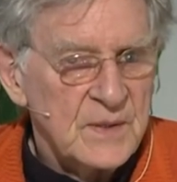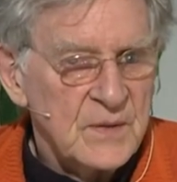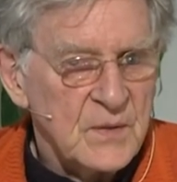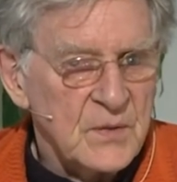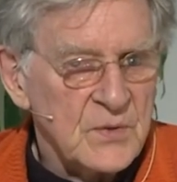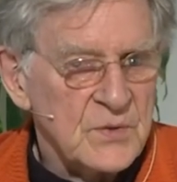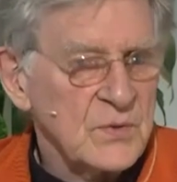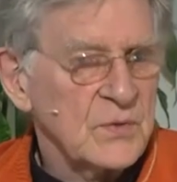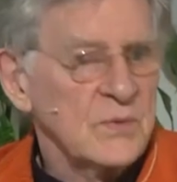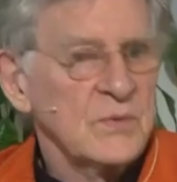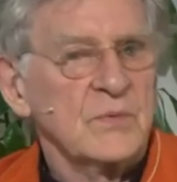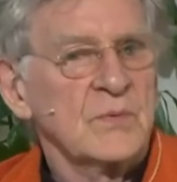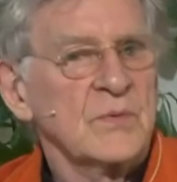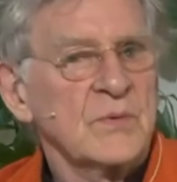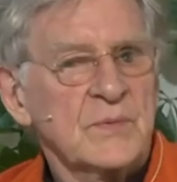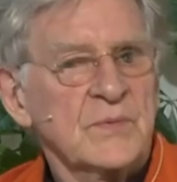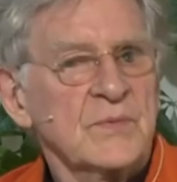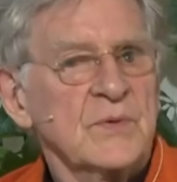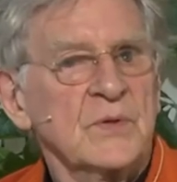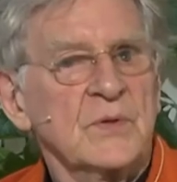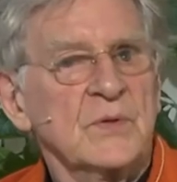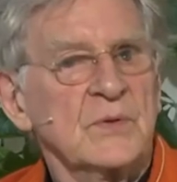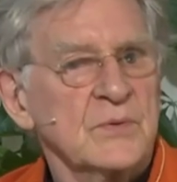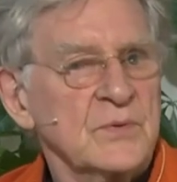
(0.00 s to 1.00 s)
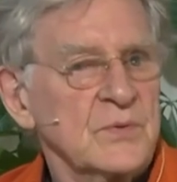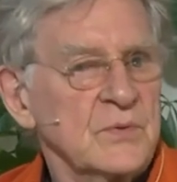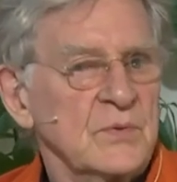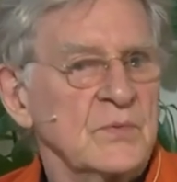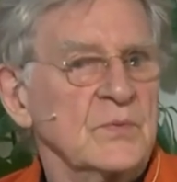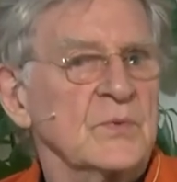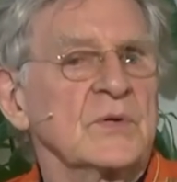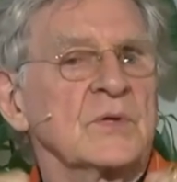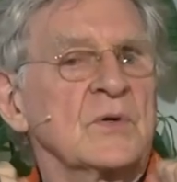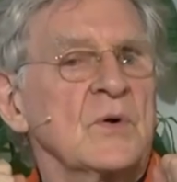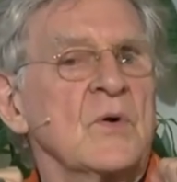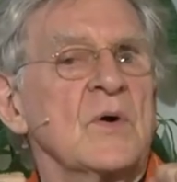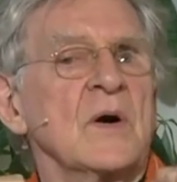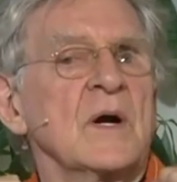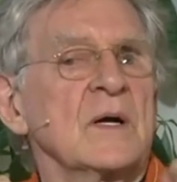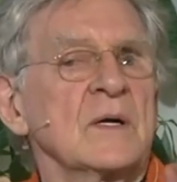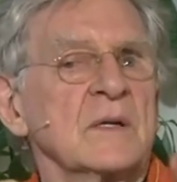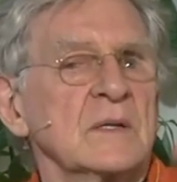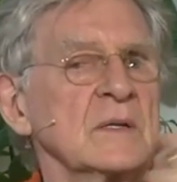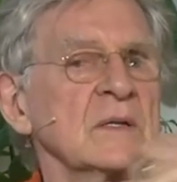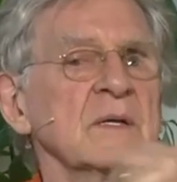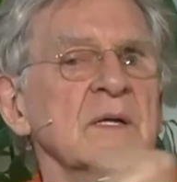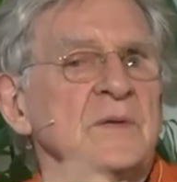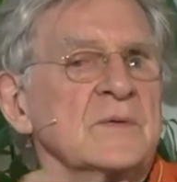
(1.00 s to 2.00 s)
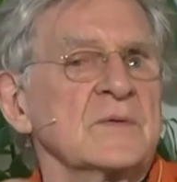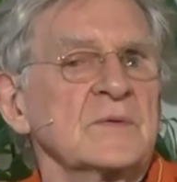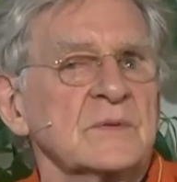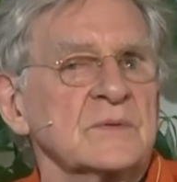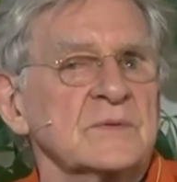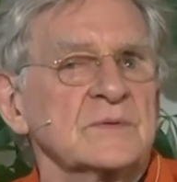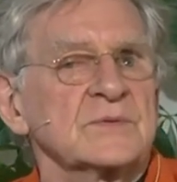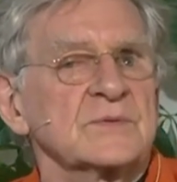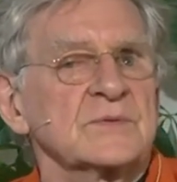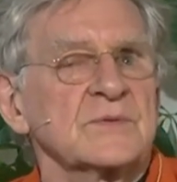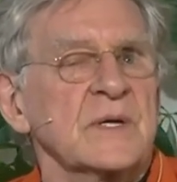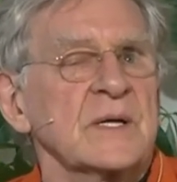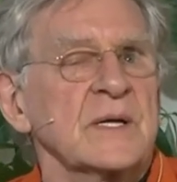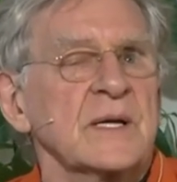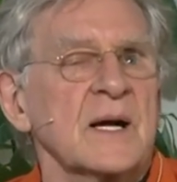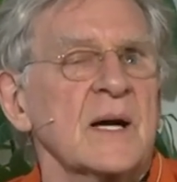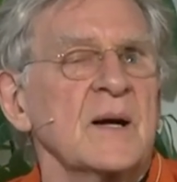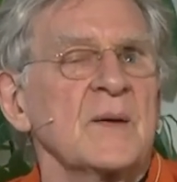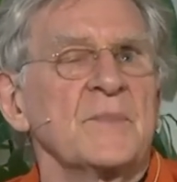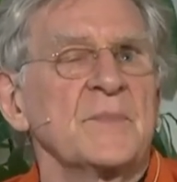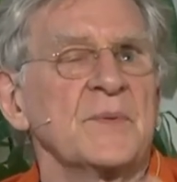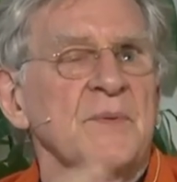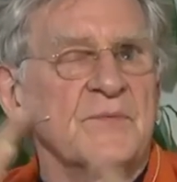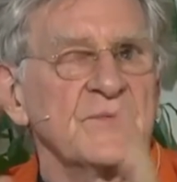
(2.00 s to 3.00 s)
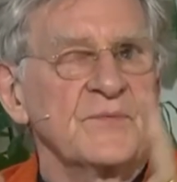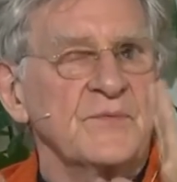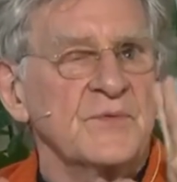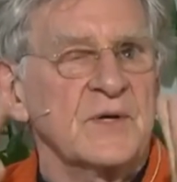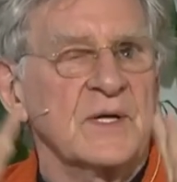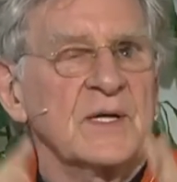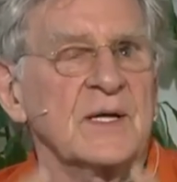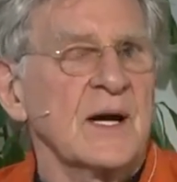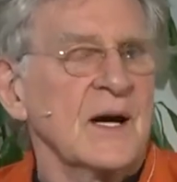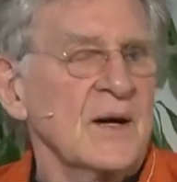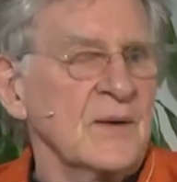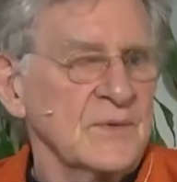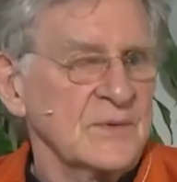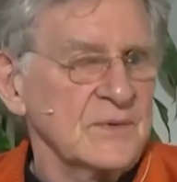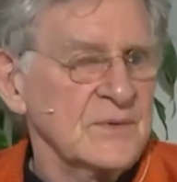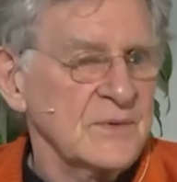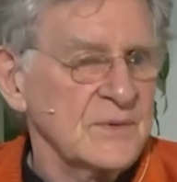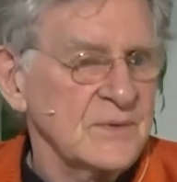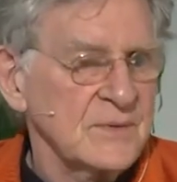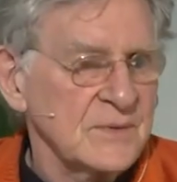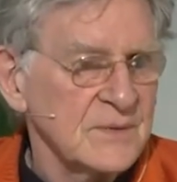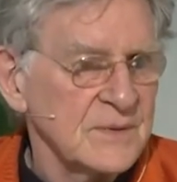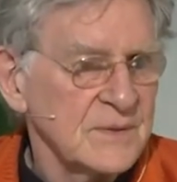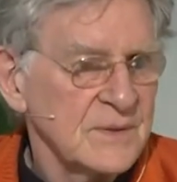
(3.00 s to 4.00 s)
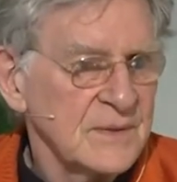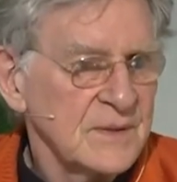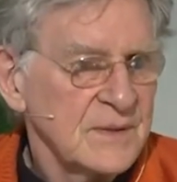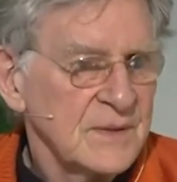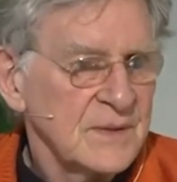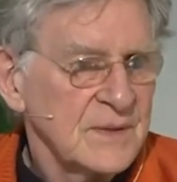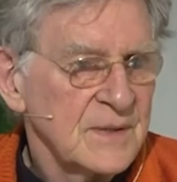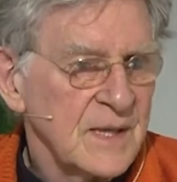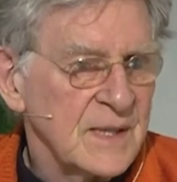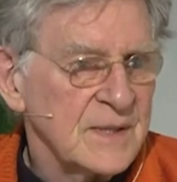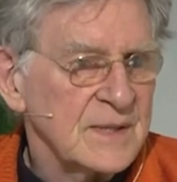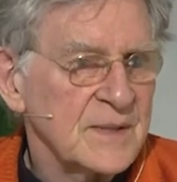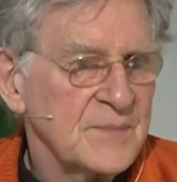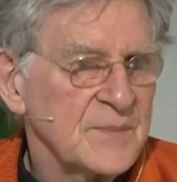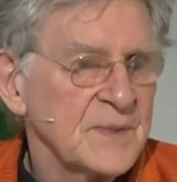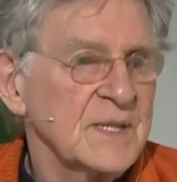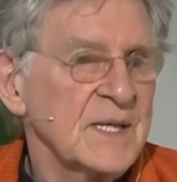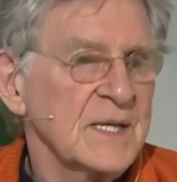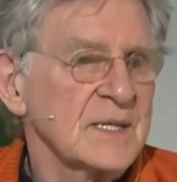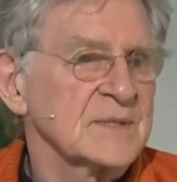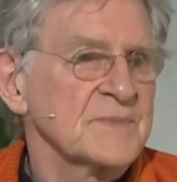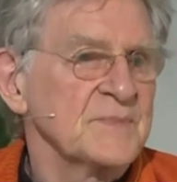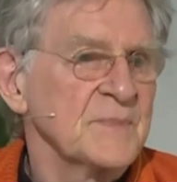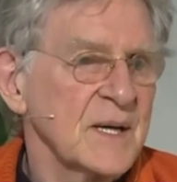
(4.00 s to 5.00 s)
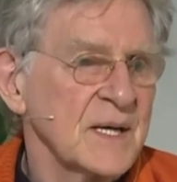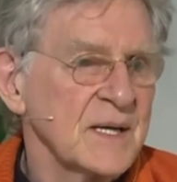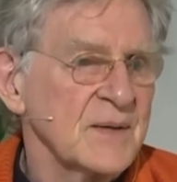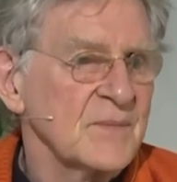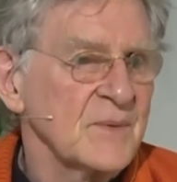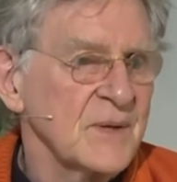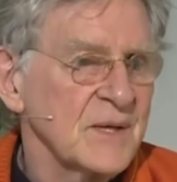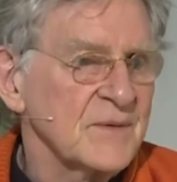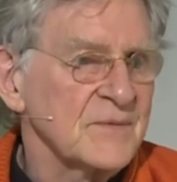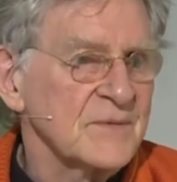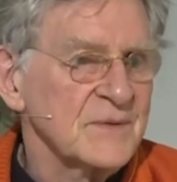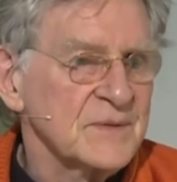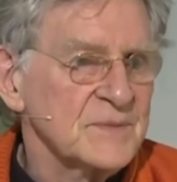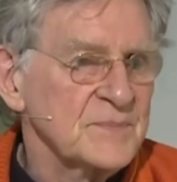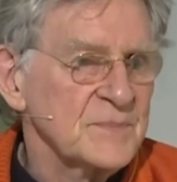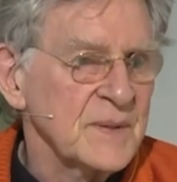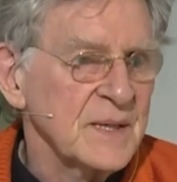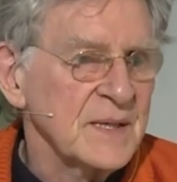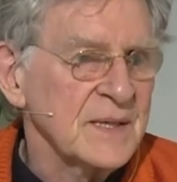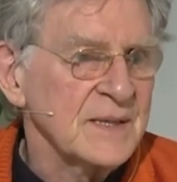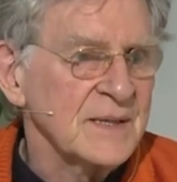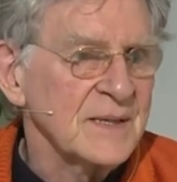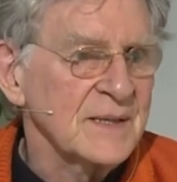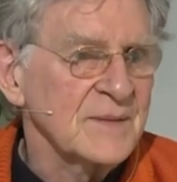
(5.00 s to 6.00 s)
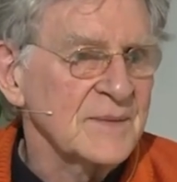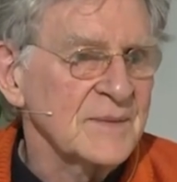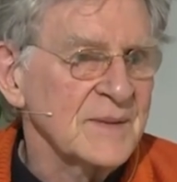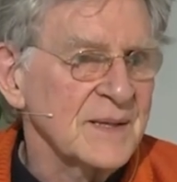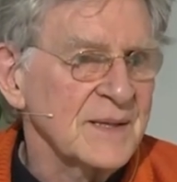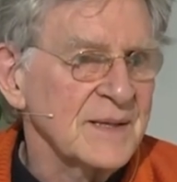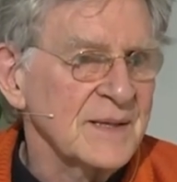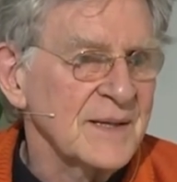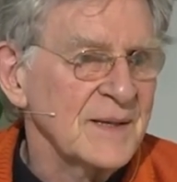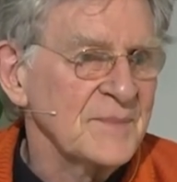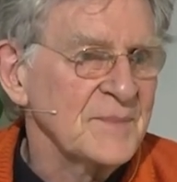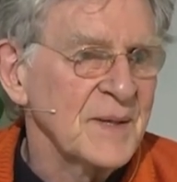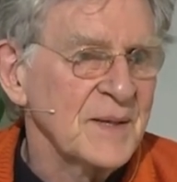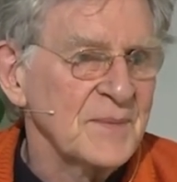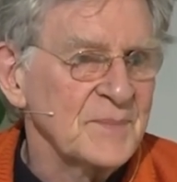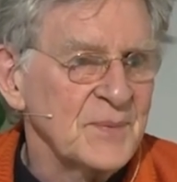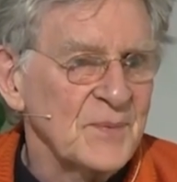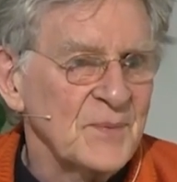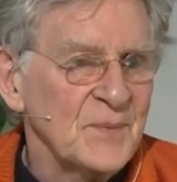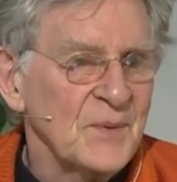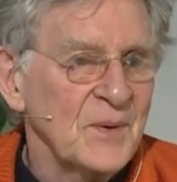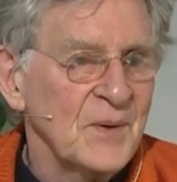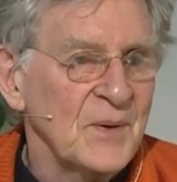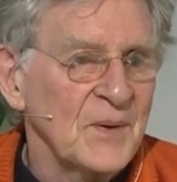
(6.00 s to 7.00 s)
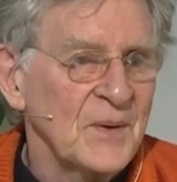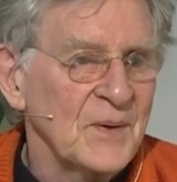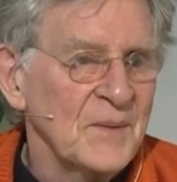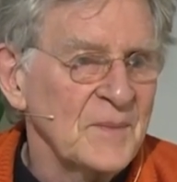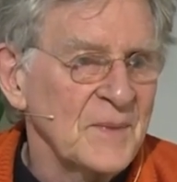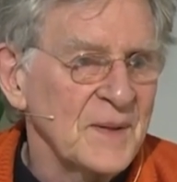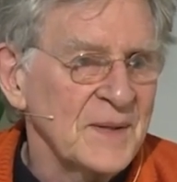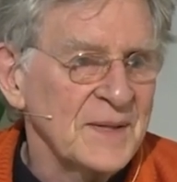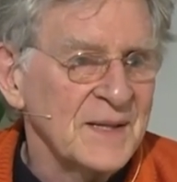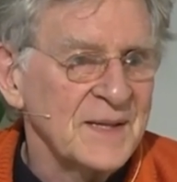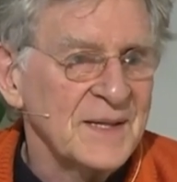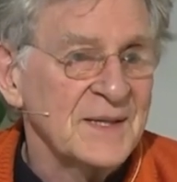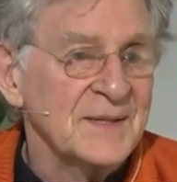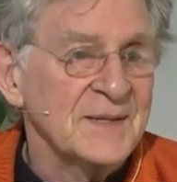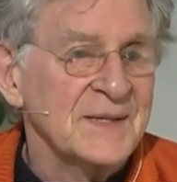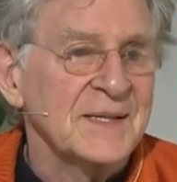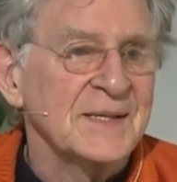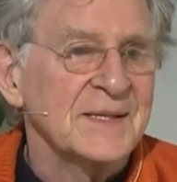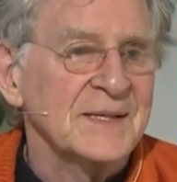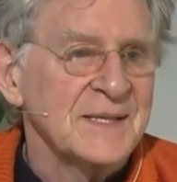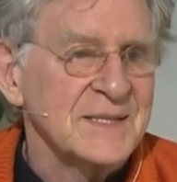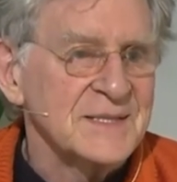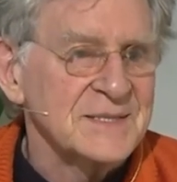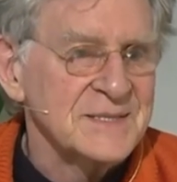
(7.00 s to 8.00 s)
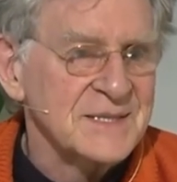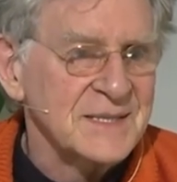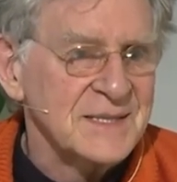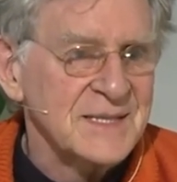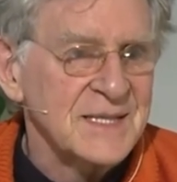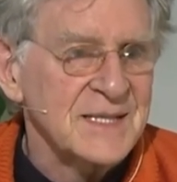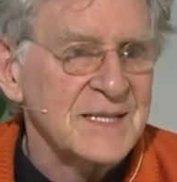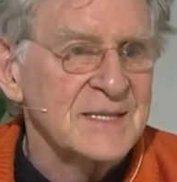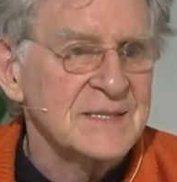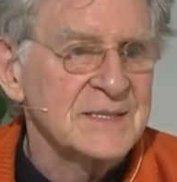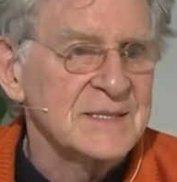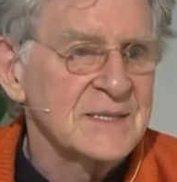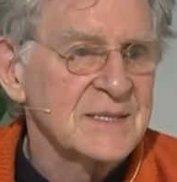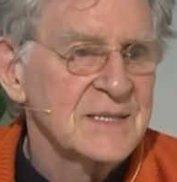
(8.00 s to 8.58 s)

Or you'll, you know, you'll recoil and you'll shrink up and freak out, you know. I, th I mean, that's my way of explaining it anyway. I might be wrong, but I think that's the case.